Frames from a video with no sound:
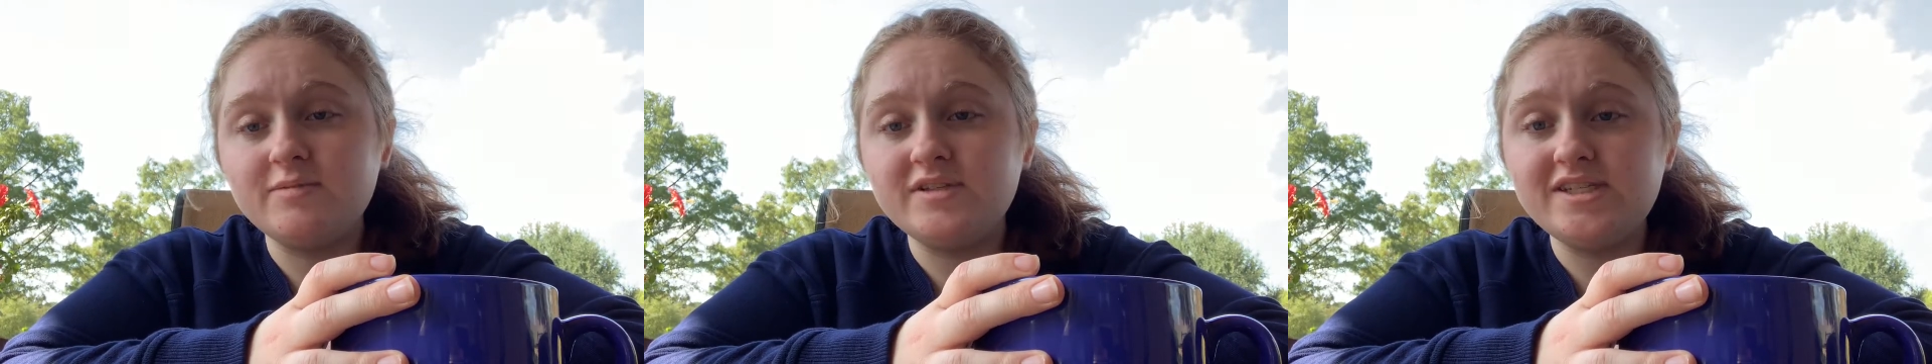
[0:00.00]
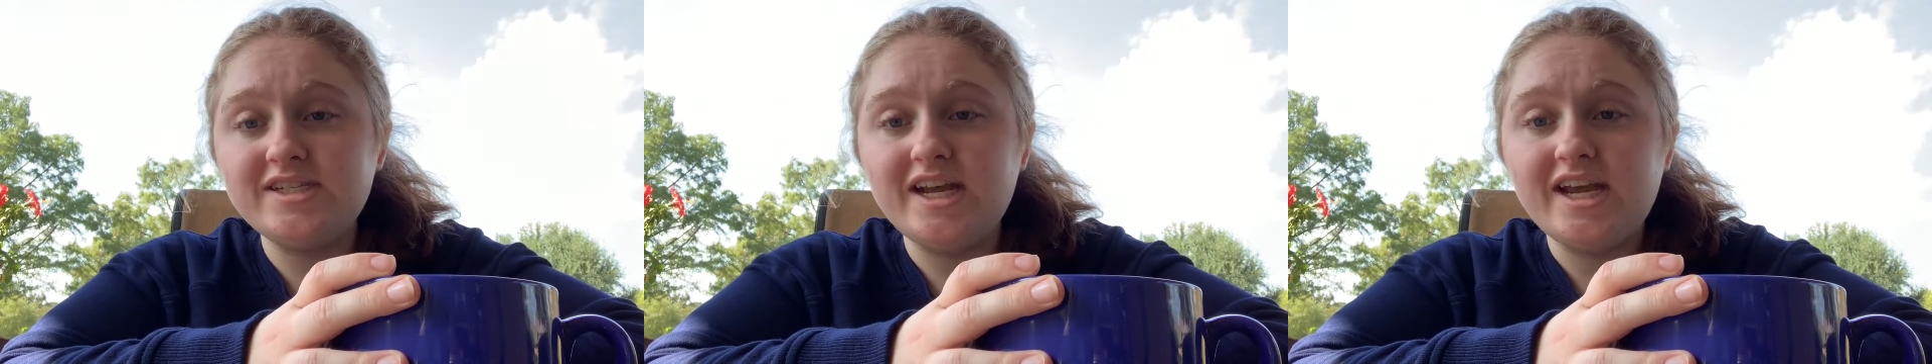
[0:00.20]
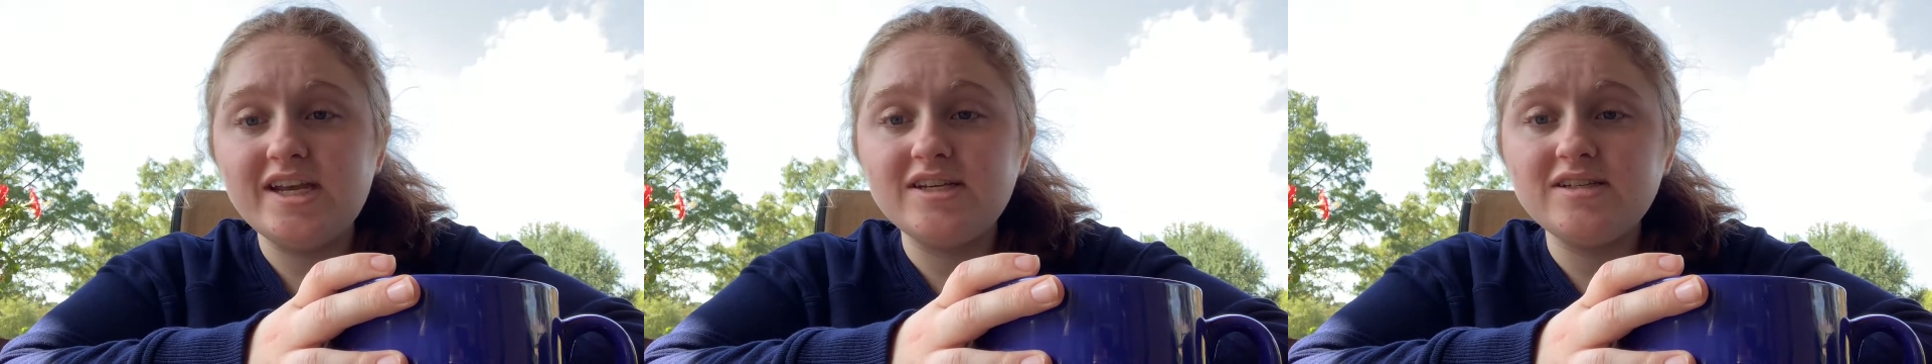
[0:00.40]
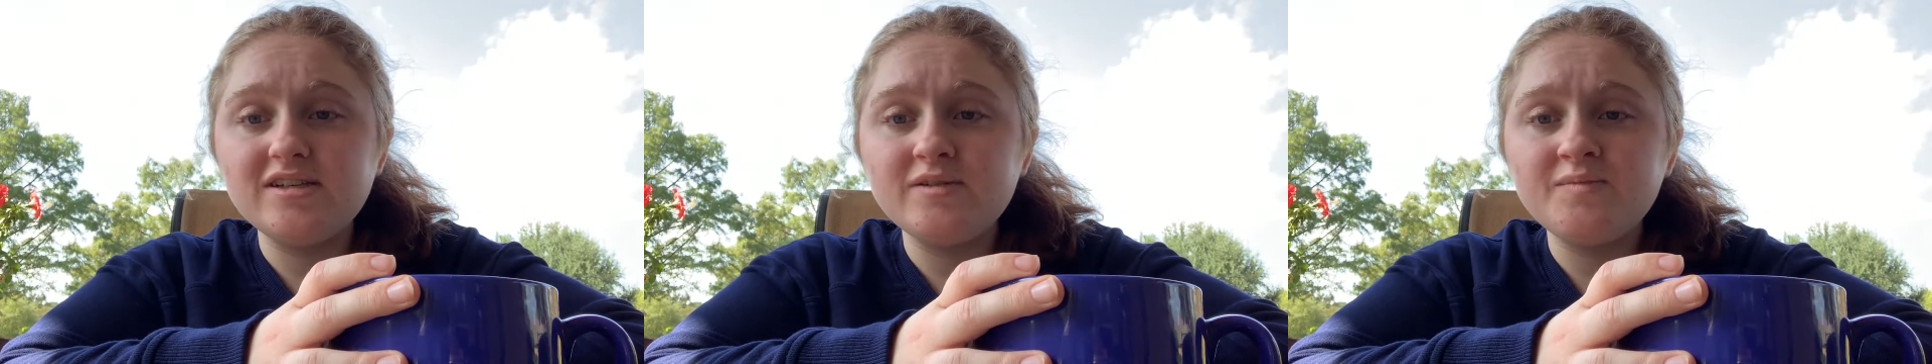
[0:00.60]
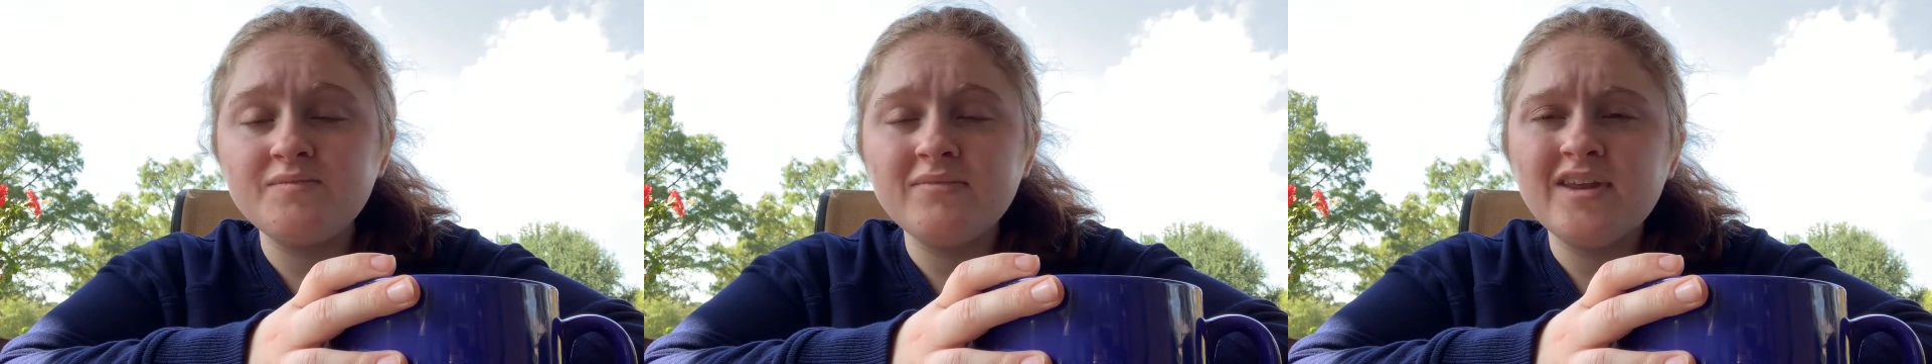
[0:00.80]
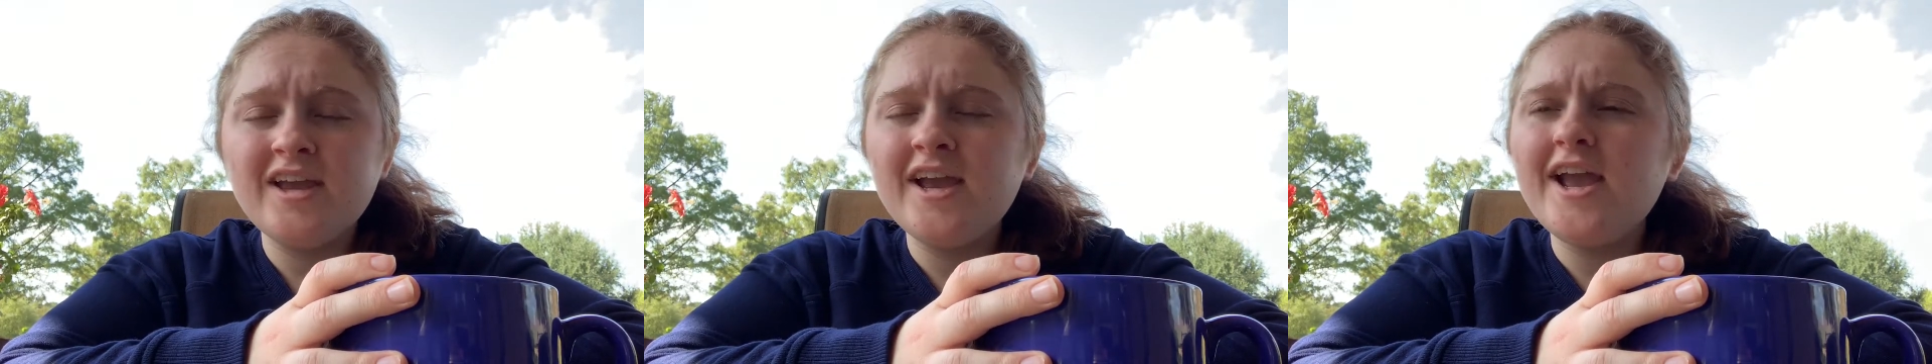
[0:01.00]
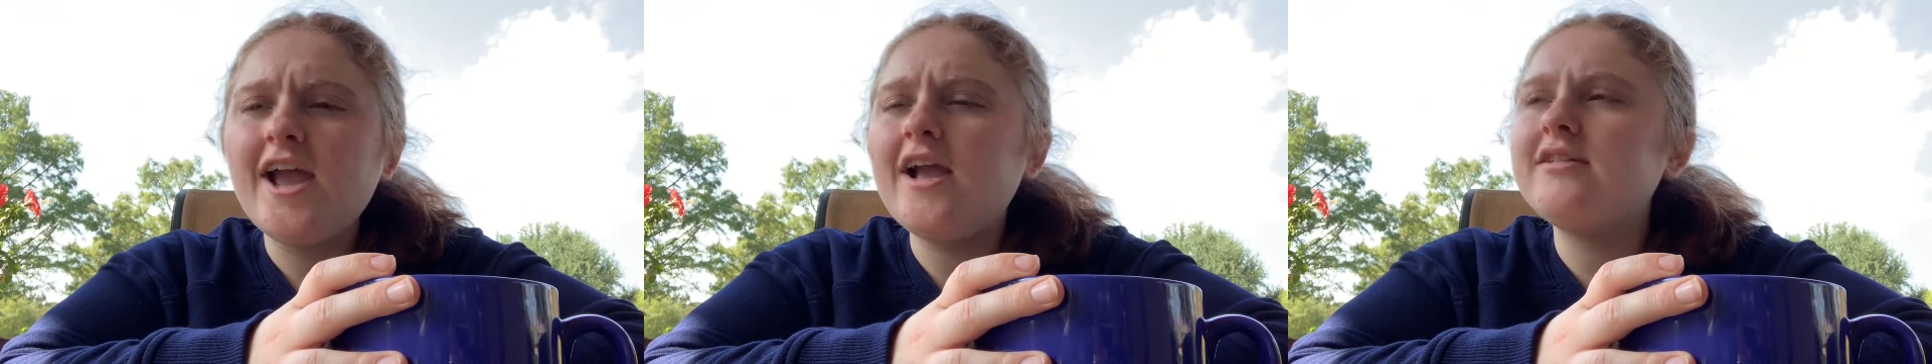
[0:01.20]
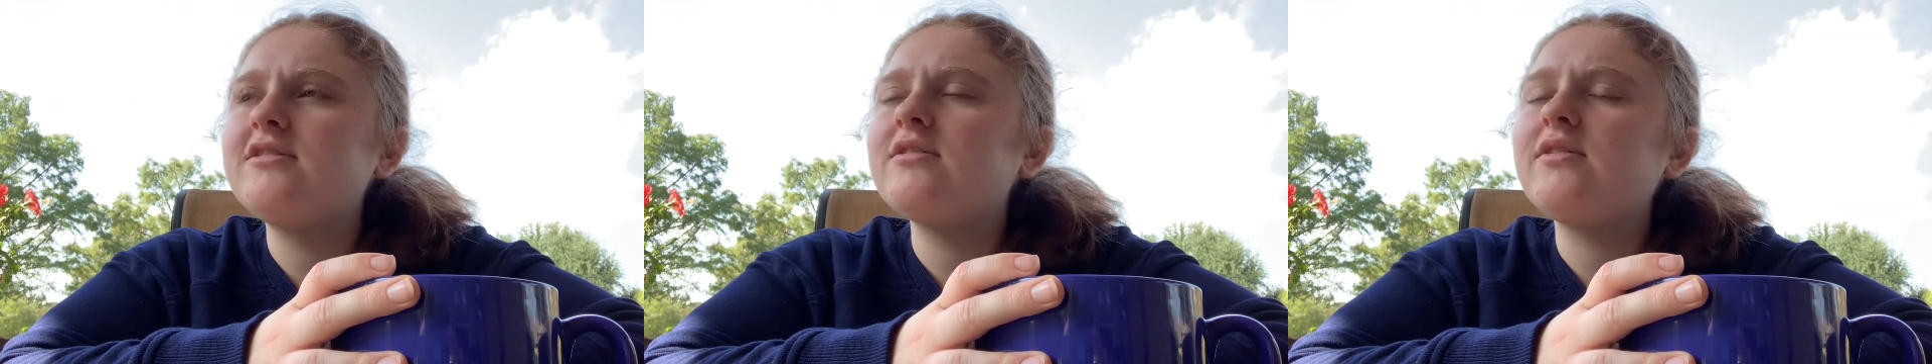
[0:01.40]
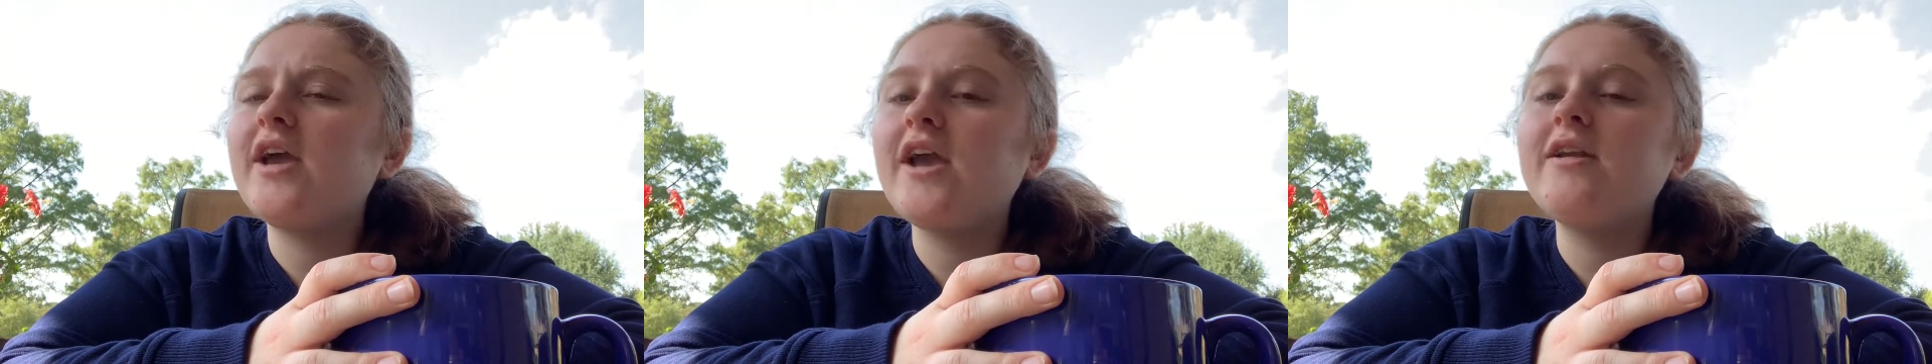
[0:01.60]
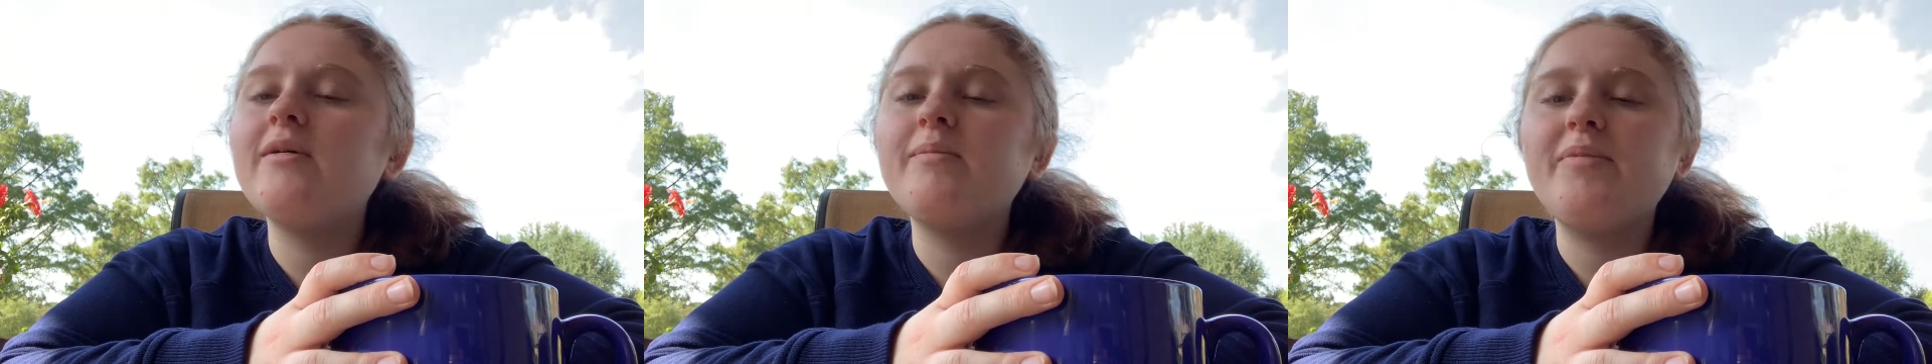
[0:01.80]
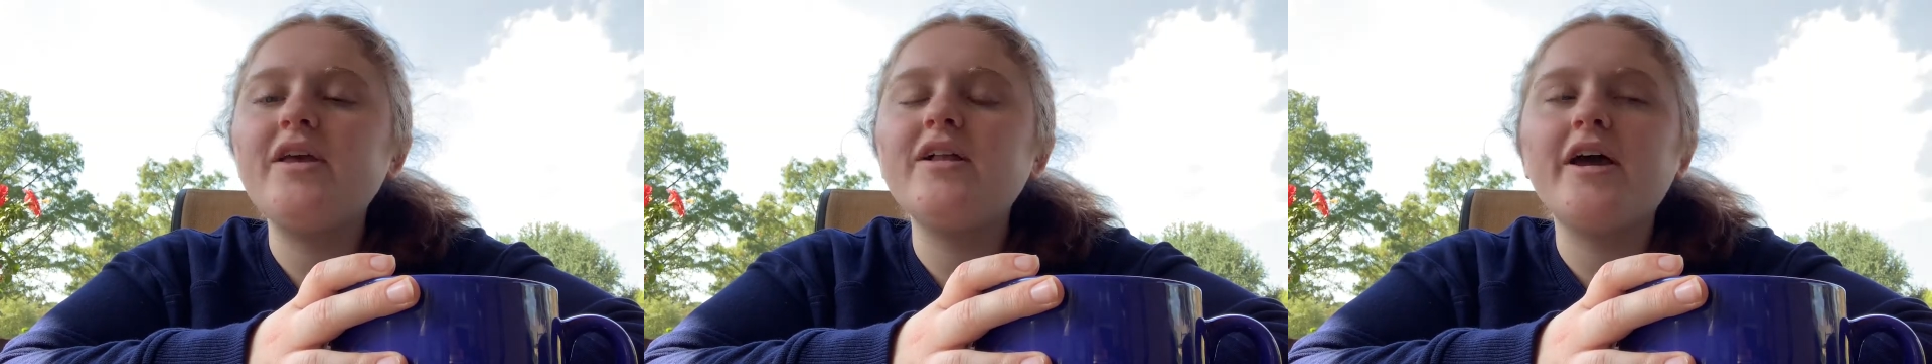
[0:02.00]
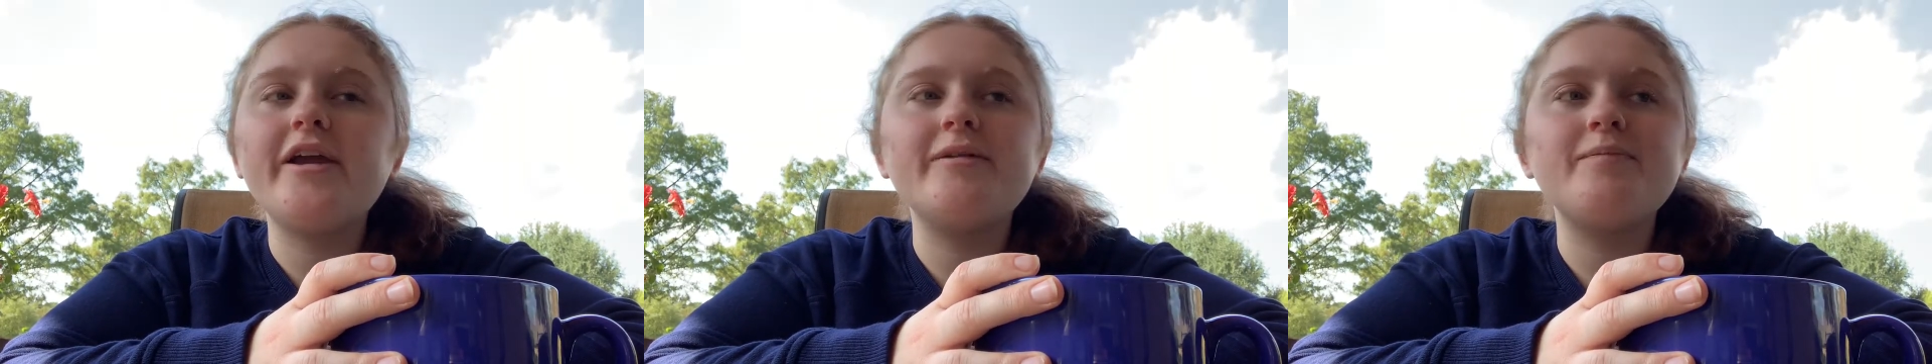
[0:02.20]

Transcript: mistakes. It's okay to be like,